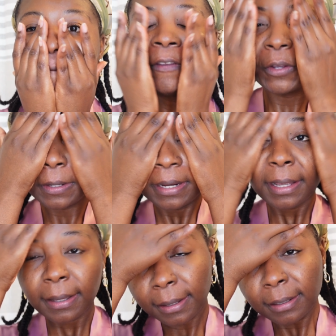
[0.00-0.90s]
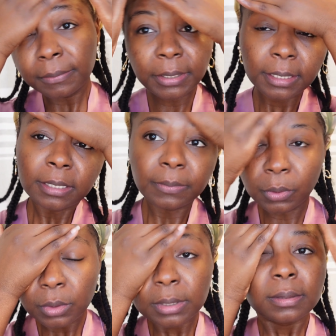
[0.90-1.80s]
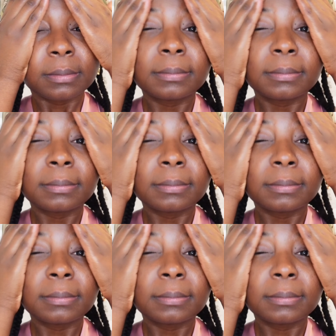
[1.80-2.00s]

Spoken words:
Your neck gonna be exposed,